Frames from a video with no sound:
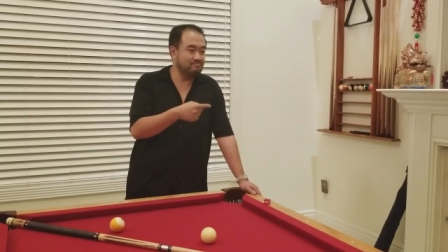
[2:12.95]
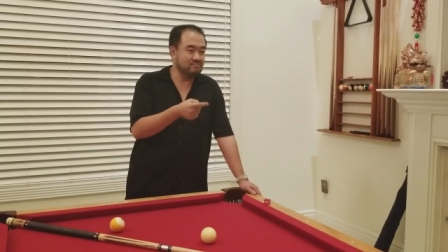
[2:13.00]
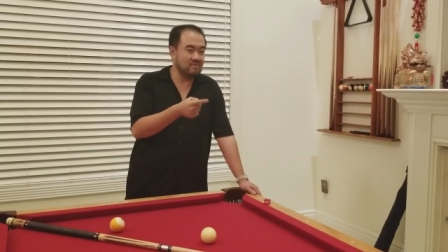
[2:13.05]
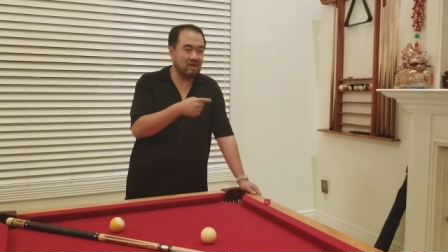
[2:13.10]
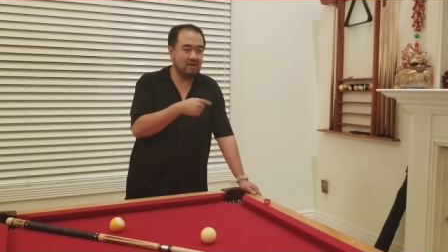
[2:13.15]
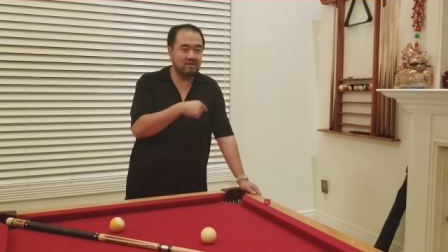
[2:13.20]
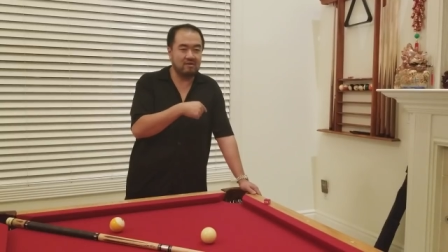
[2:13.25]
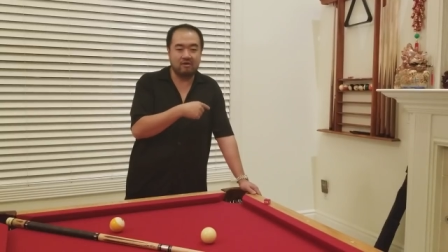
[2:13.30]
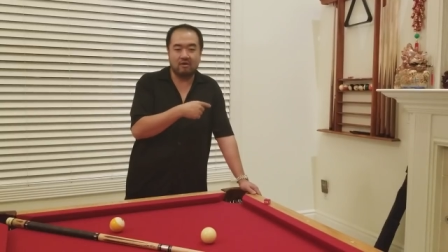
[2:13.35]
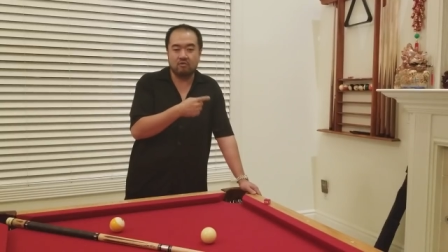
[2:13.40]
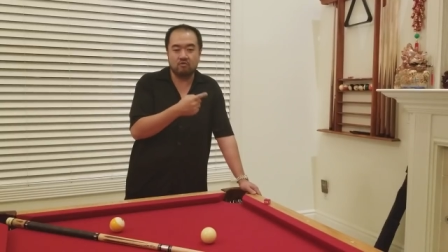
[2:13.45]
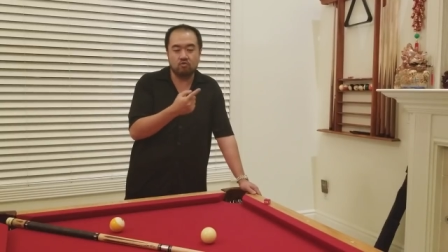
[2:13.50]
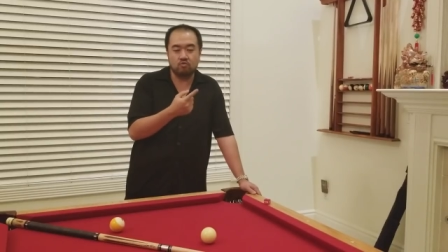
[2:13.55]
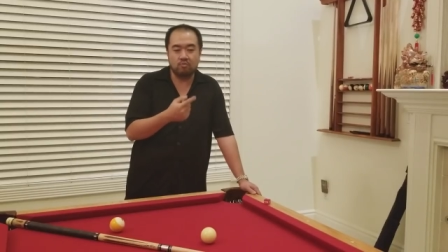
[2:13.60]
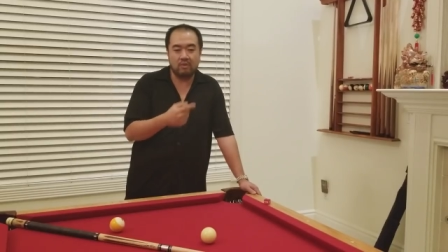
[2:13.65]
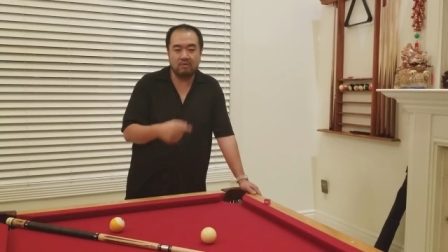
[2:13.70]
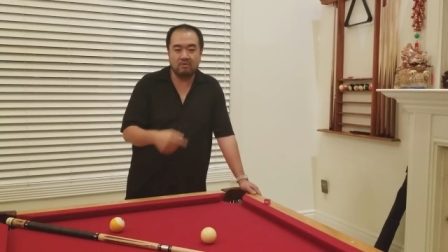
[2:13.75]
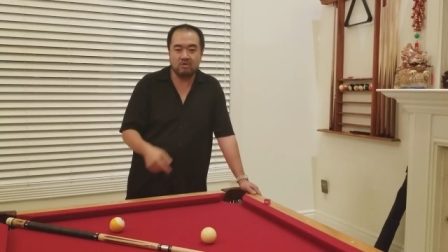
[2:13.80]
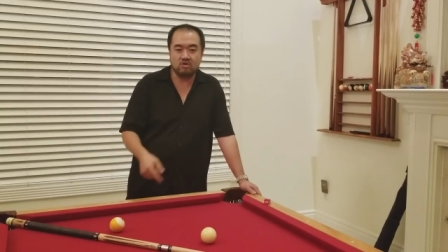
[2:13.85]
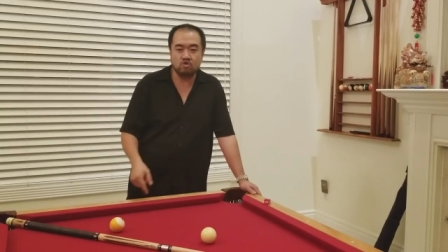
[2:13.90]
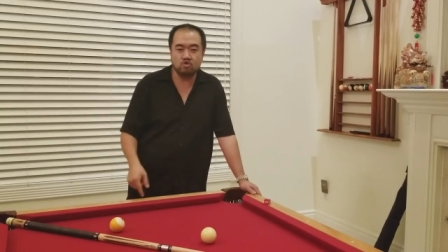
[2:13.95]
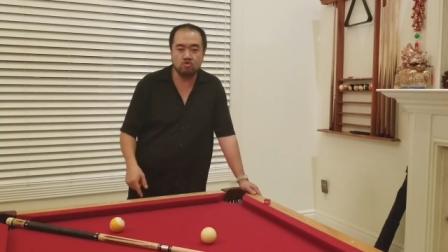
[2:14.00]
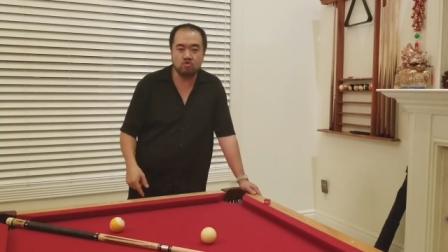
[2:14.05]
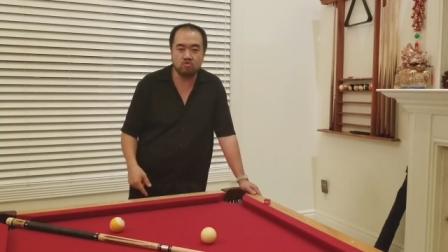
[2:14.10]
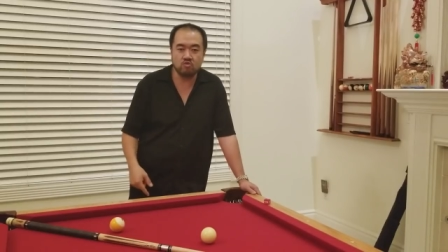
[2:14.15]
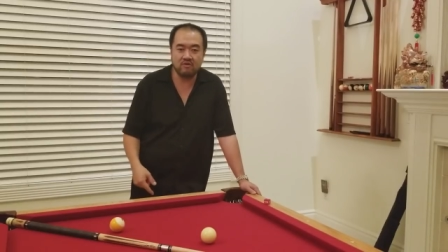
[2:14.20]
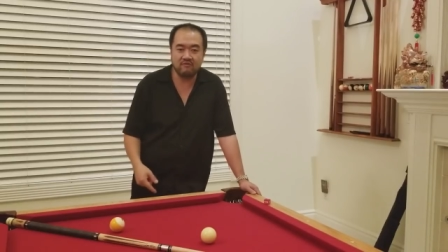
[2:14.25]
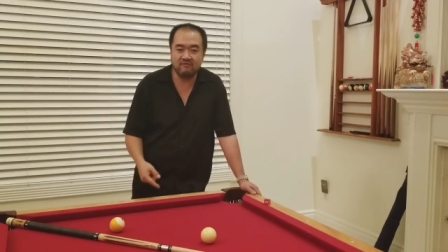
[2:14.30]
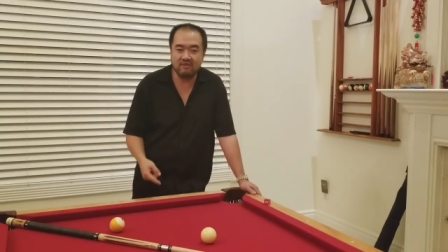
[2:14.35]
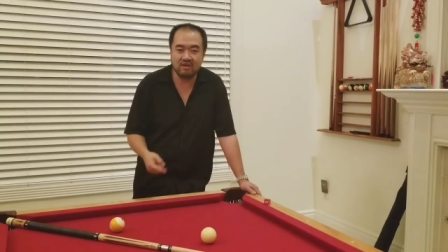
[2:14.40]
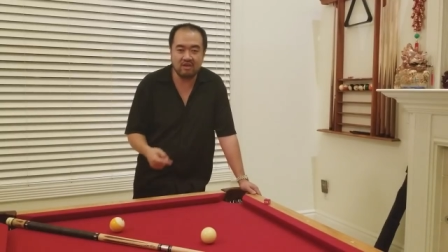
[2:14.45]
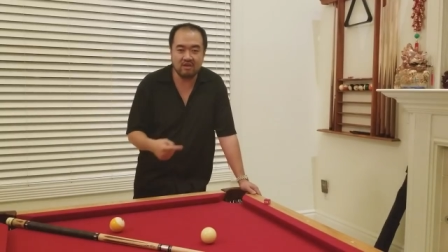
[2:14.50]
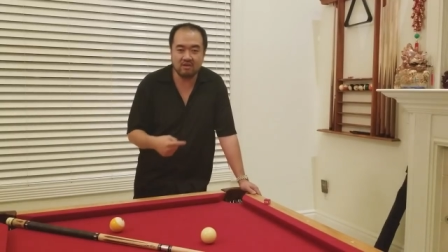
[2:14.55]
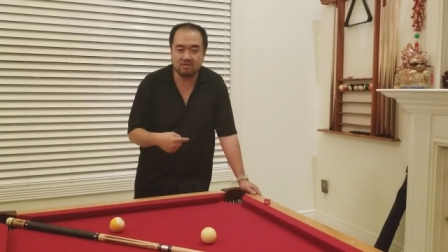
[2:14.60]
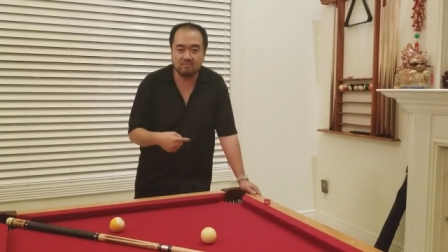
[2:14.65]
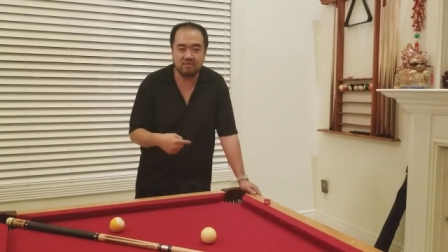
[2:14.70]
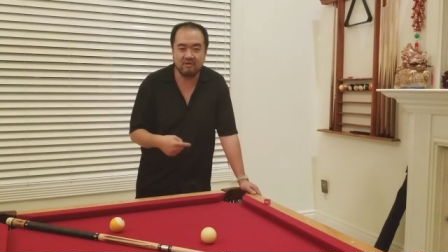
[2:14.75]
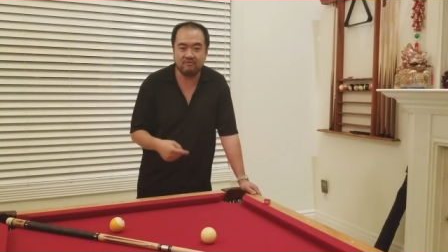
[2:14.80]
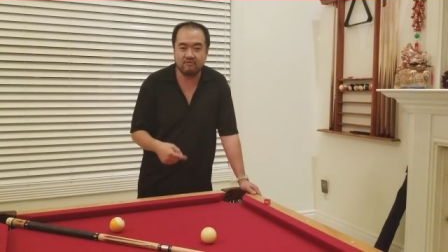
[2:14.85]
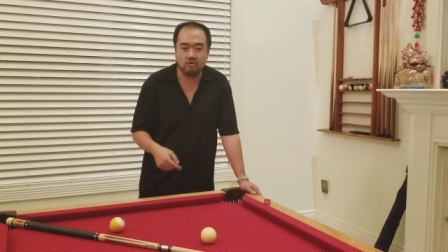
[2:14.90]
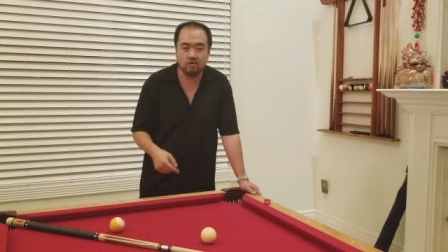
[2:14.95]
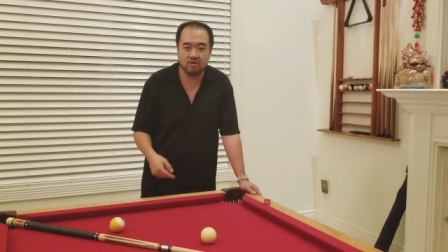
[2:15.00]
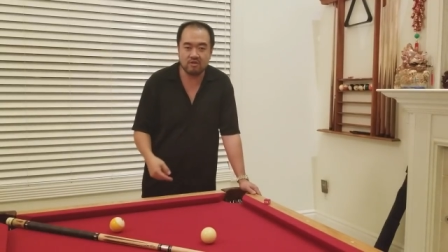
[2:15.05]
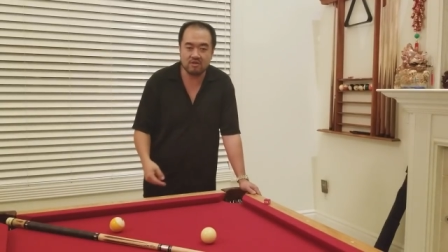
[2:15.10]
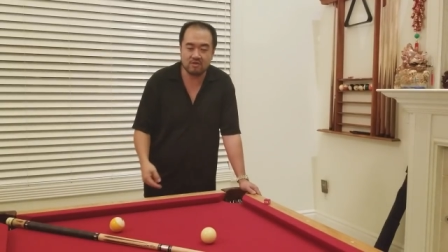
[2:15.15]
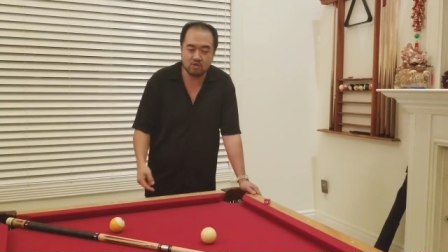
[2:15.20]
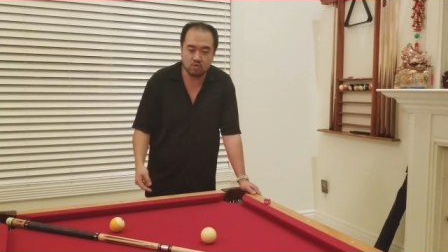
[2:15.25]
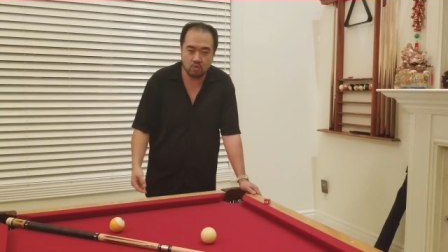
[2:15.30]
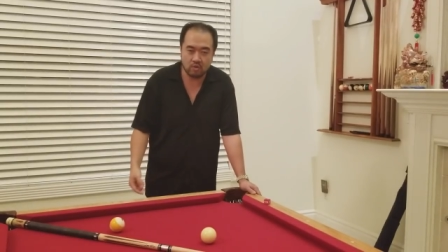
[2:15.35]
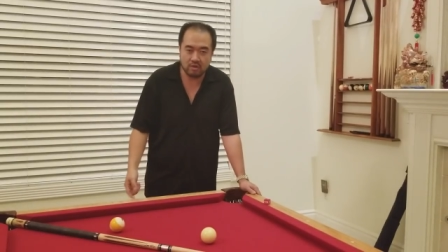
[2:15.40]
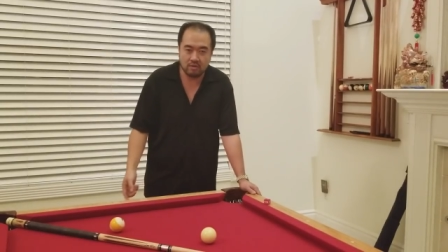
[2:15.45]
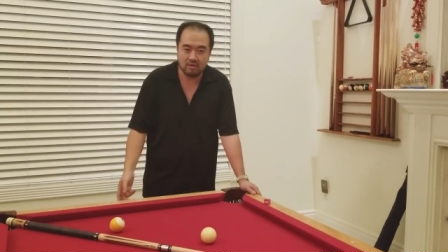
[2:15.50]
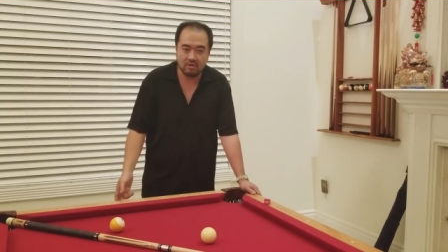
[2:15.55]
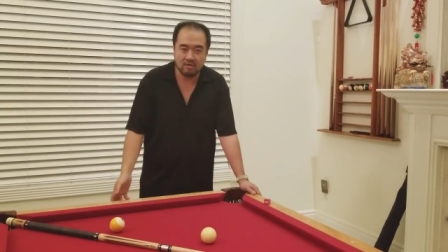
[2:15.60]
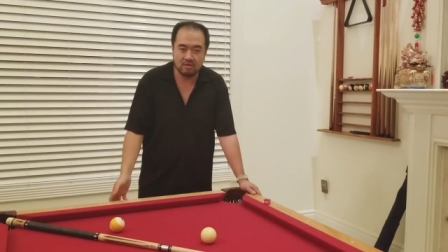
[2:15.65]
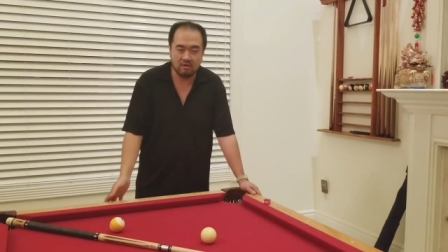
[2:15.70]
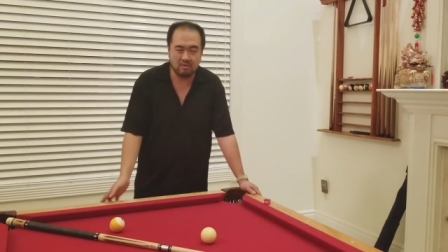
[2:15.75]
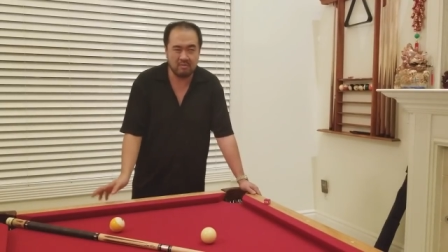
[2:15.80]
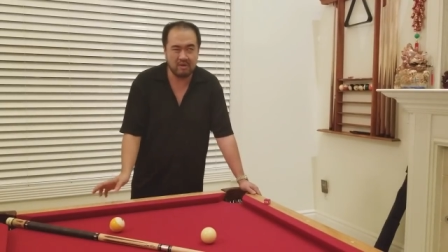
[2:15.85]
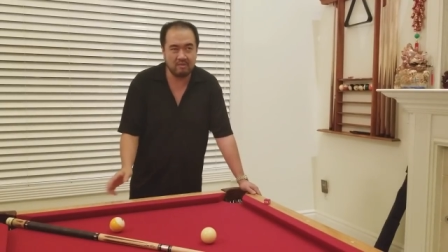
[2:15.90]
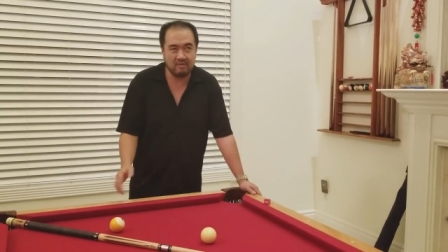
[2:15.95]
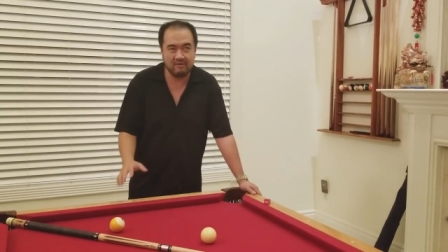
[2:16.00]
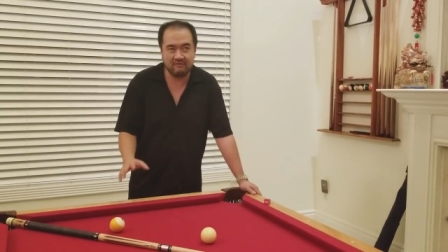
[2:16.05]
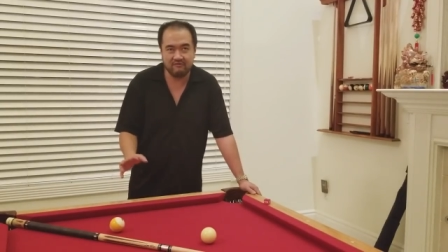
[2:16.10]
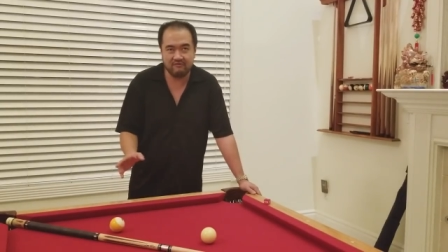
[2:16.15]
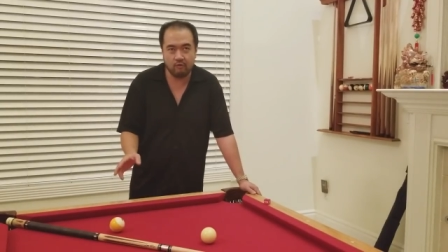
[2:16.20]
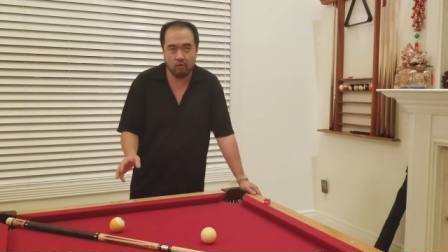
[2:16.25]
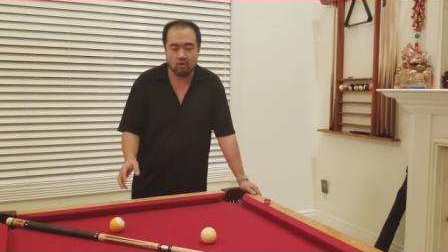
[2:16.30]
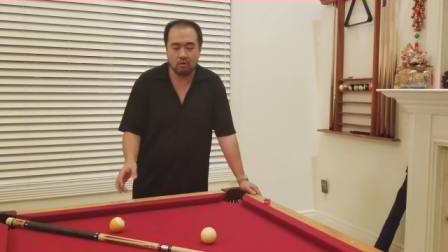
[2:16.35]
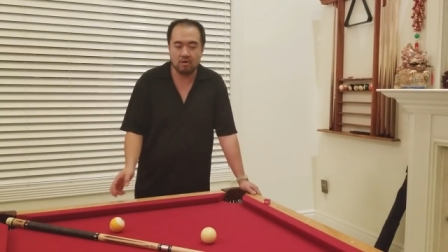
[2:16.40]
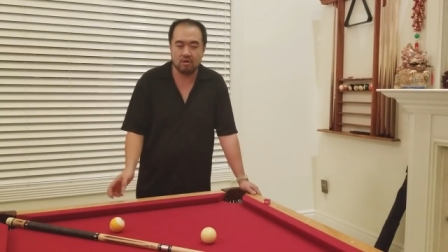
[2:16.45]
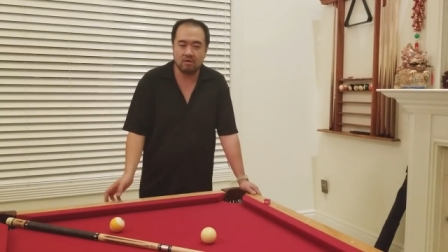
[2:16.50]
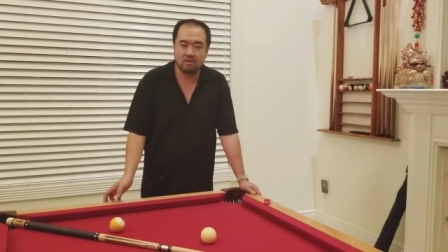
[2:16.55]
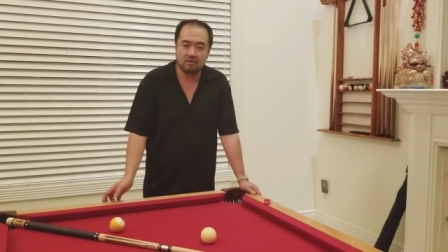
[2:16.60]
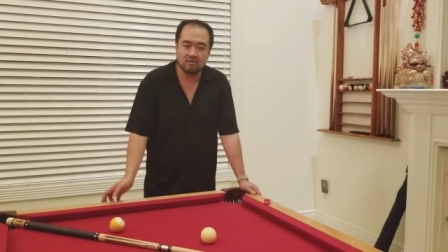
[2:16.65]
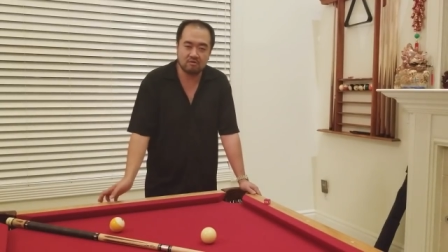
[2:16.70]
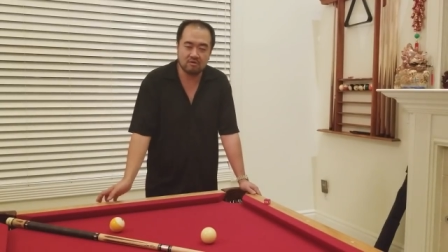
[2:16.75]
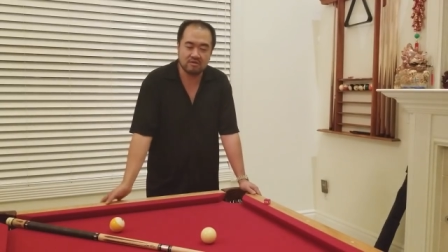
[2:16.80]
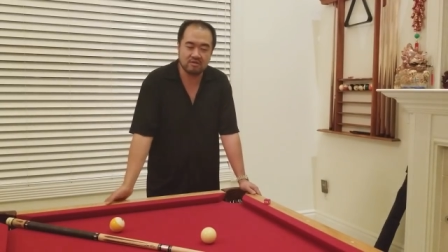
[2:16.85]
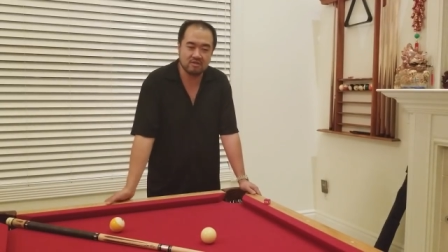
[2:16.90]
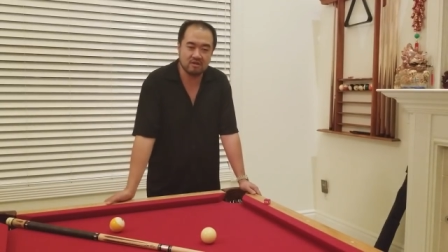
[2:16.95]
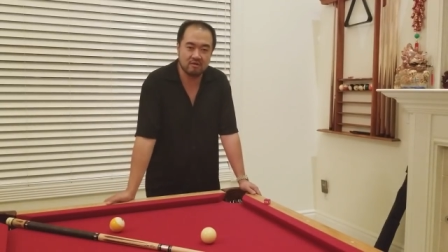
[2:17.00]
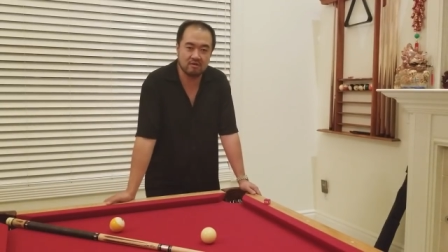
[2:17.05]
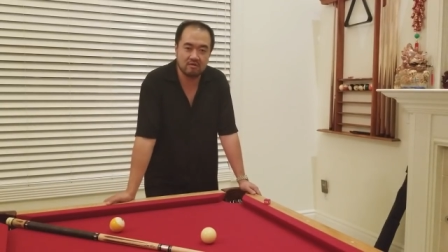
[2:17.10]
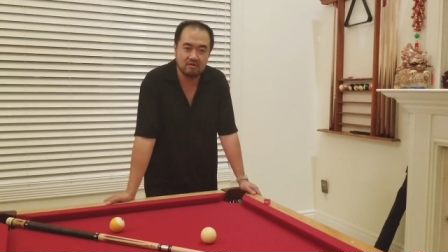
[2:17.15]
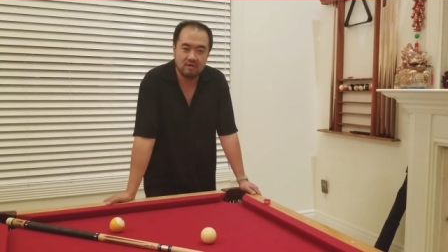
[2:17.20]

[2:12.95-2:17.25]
I don't know, maybe 2-3 videos before this one, or maybe 4 or so.